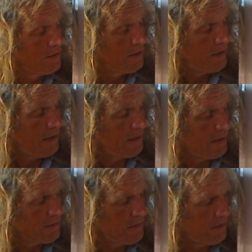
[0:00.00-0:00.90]

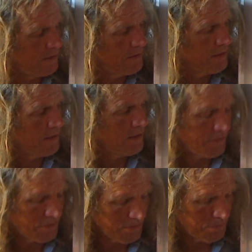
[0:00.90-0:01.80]
And if
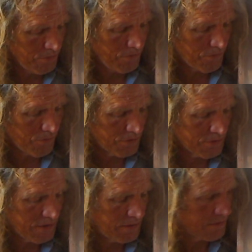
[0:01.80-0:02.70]
it's a blue force,
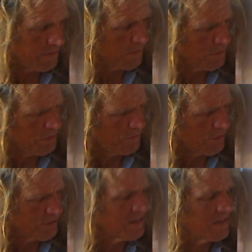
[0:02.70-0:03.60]
that is, if the blue
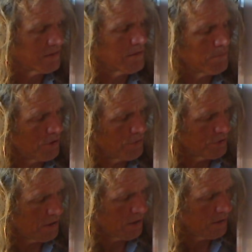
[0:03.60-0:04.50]
force hits the
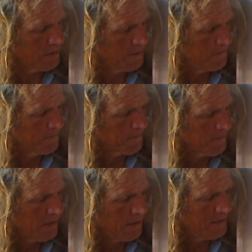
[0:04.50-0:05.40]
proton,
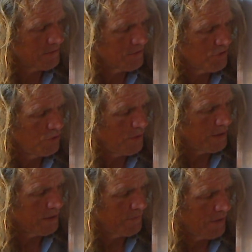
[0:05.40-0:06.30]
it doesn't do
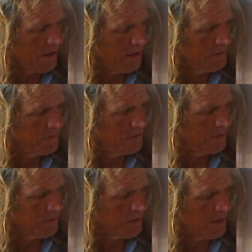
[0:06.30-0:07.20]
any of that,
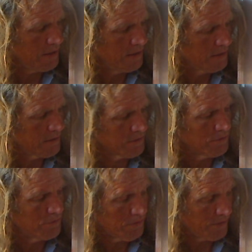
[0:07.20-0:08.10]
okay? It doesn't
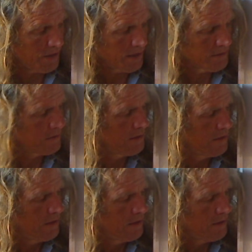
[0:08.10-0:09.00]
reflect.
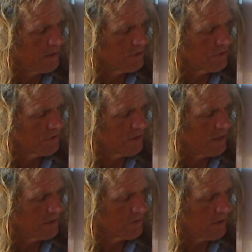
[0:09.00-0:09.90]
It just
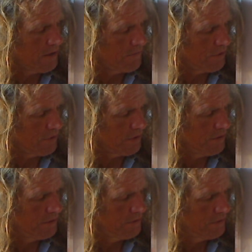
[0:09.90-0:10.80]
gets diverted
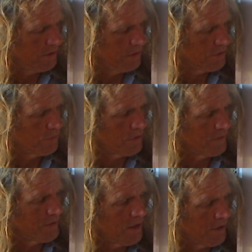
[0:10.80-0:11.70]
into one of
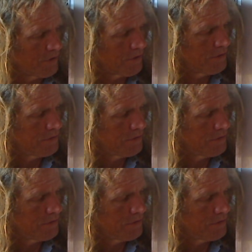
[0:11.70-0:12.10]
the other